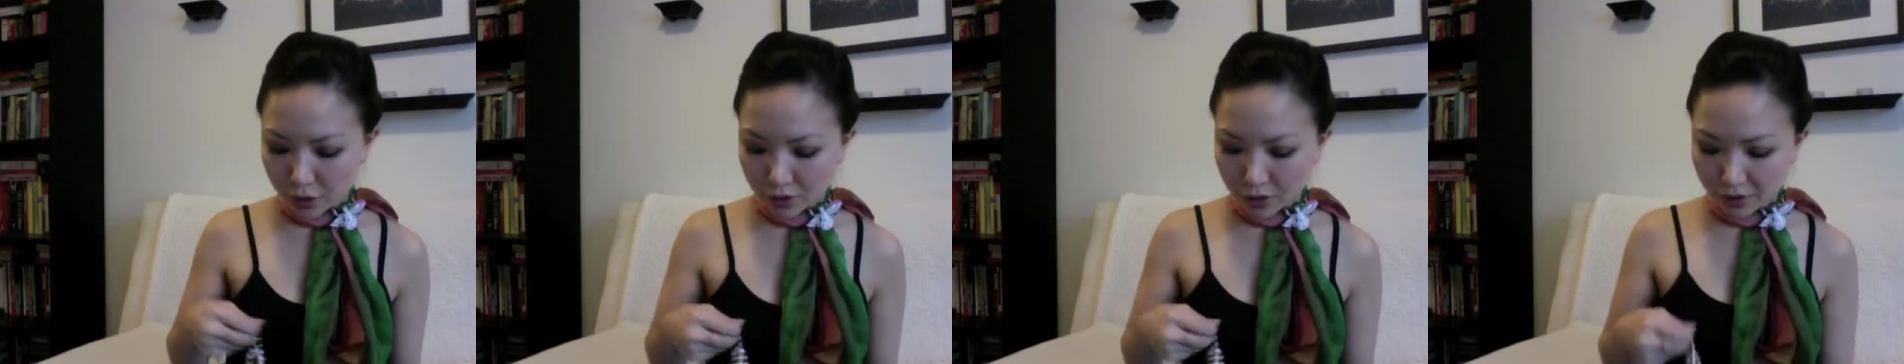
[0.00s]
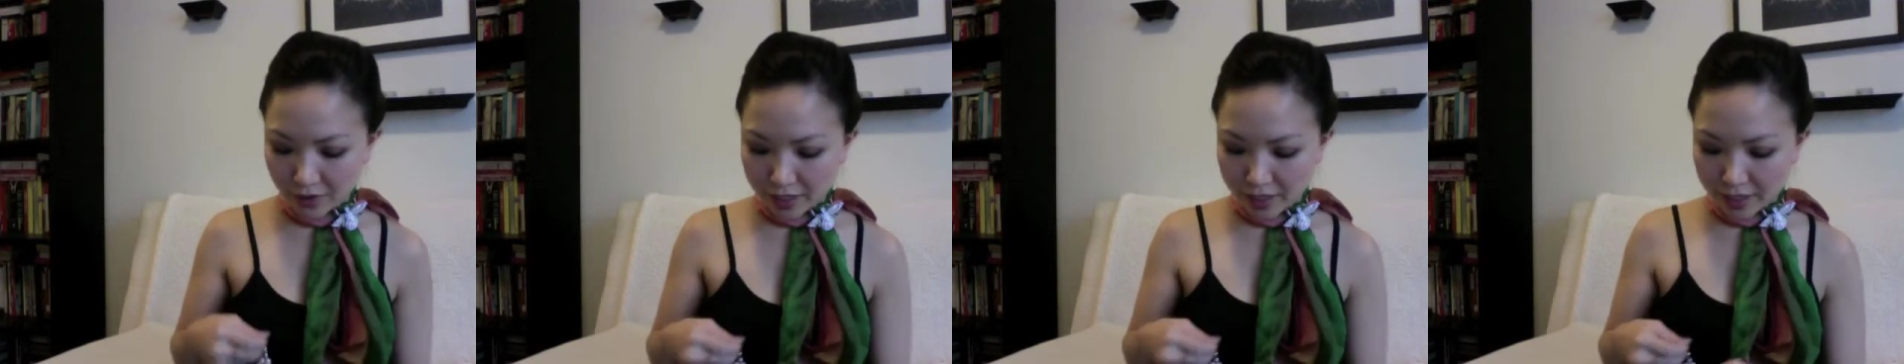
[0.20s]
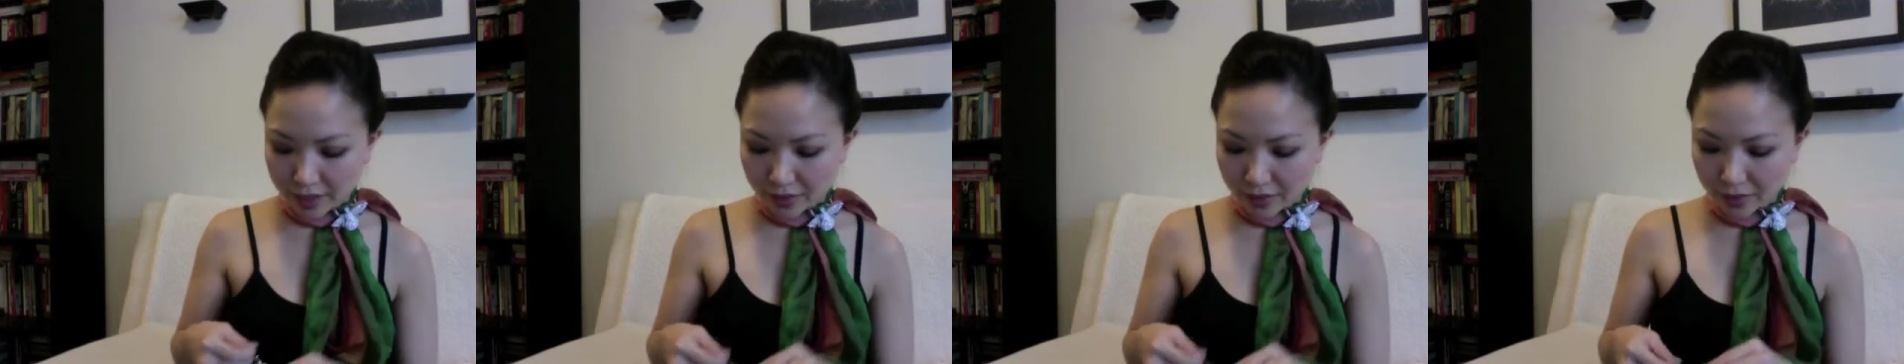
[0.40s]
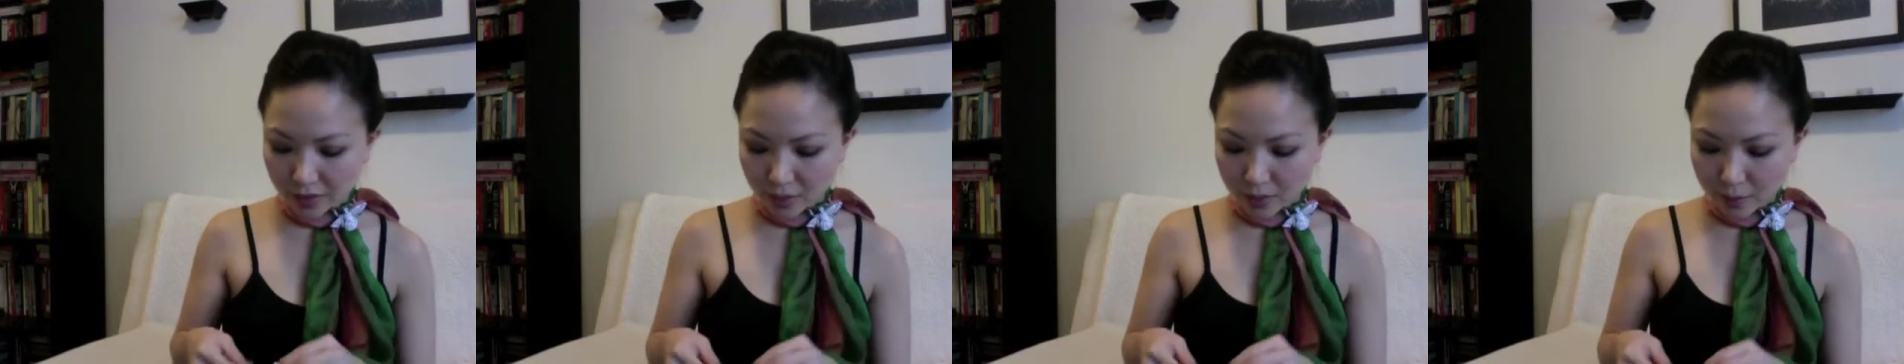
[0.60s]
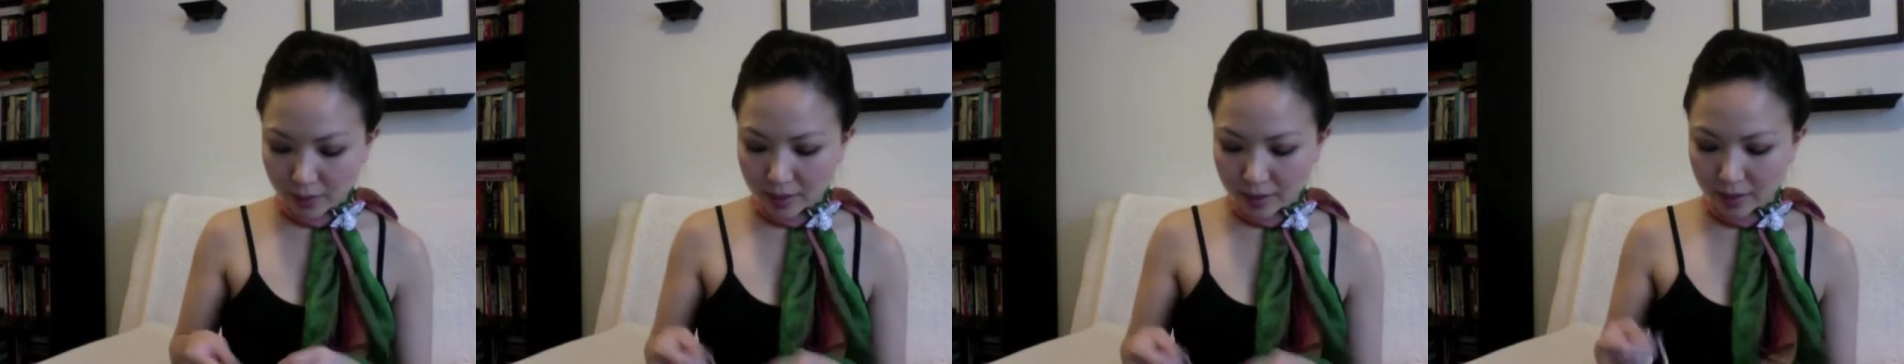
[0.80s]
if I get her this
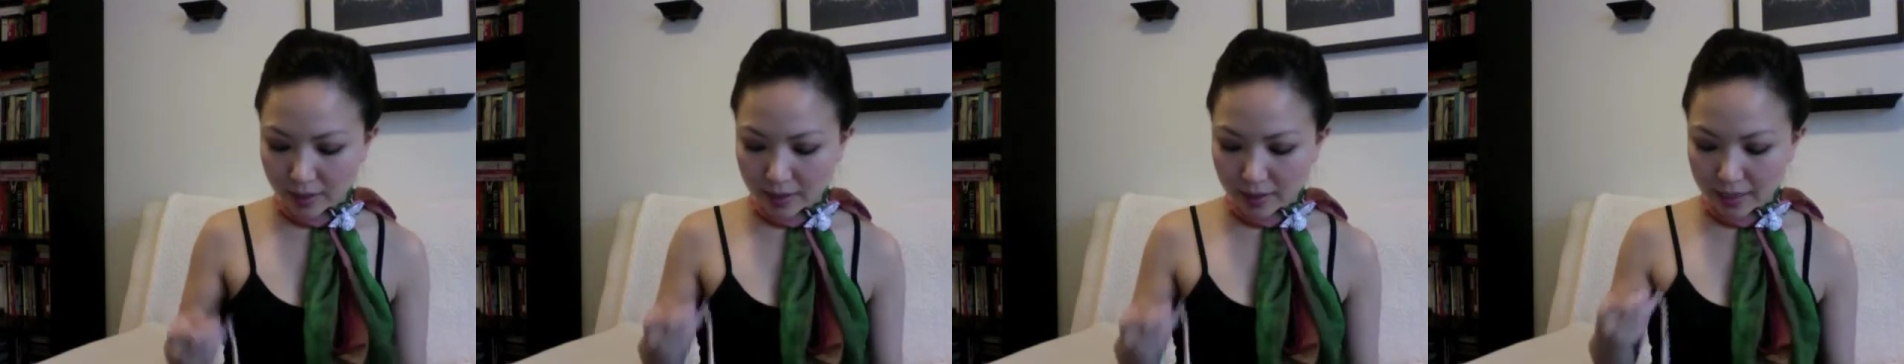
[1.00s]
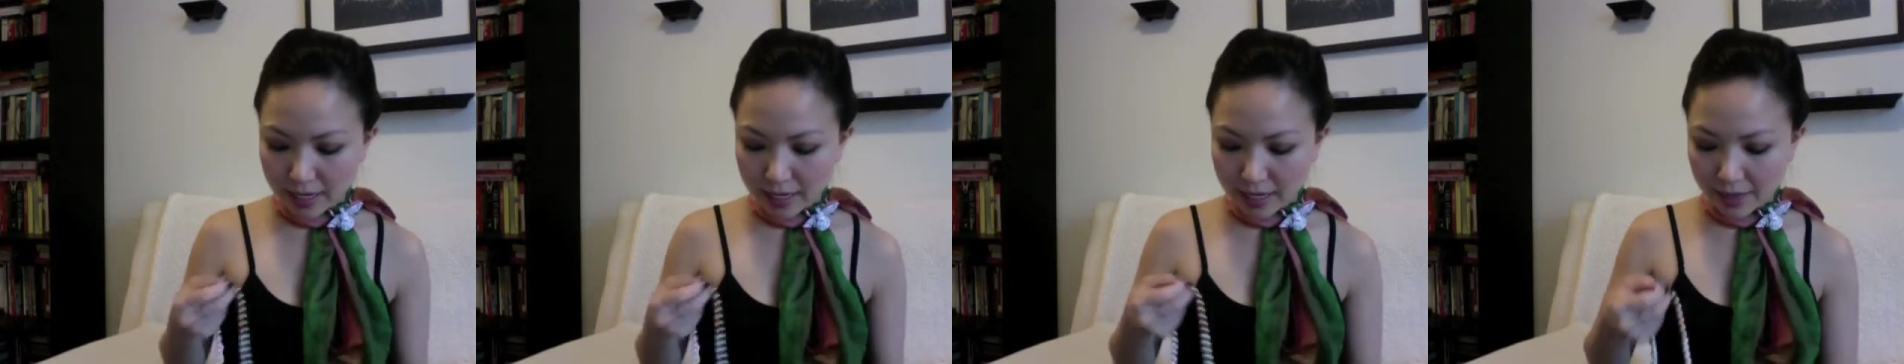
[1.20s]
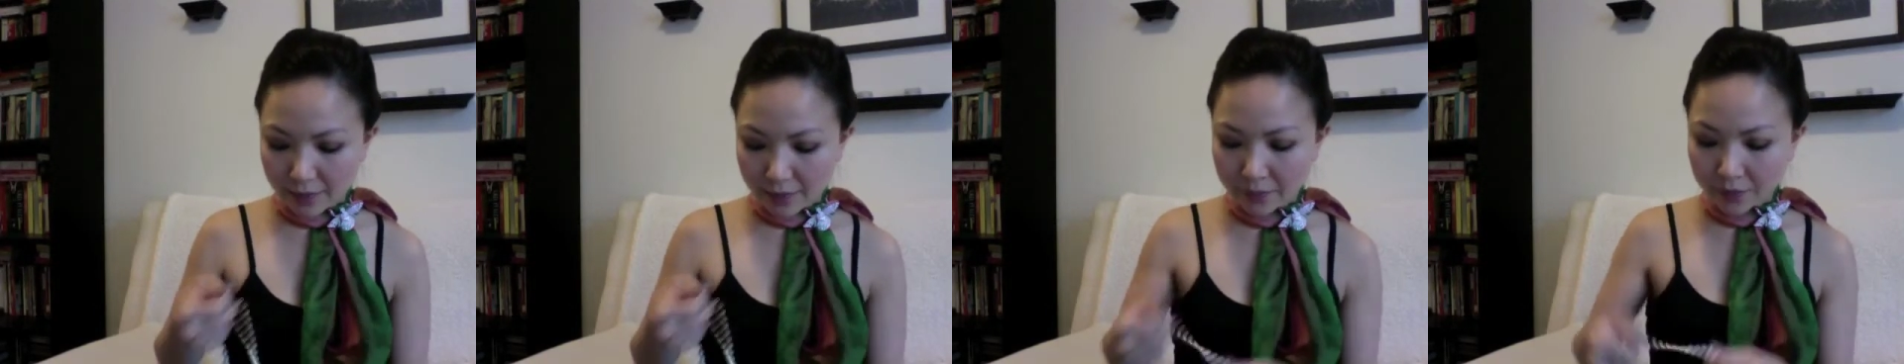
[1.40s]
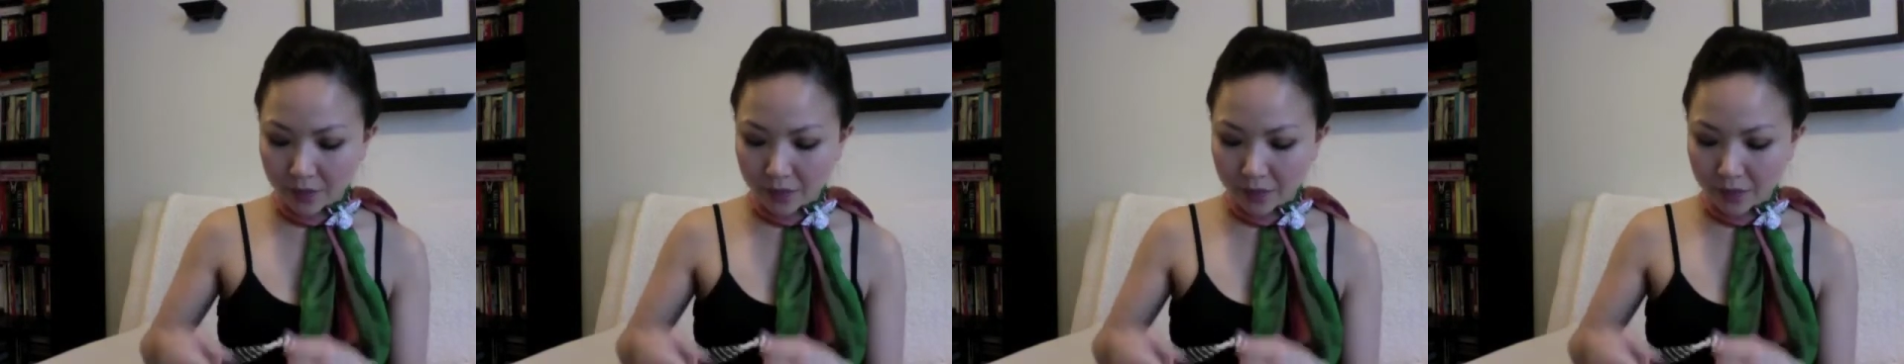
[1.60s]
piece is that